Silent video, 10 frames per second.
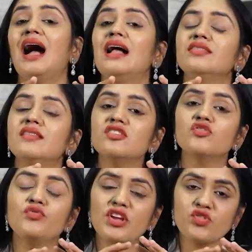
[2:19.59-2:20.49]
And
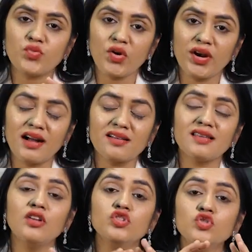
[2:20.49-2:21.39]
these waste products
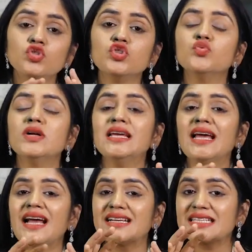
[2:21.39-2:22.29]
are
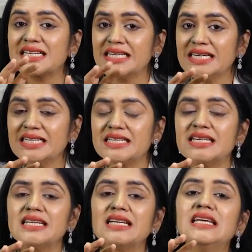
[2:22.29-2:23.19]
usually
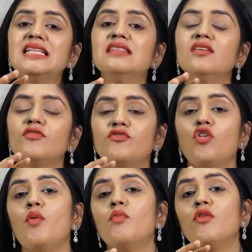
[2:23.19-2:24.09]
excreted in the
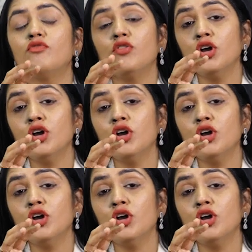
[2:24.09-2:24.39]
form of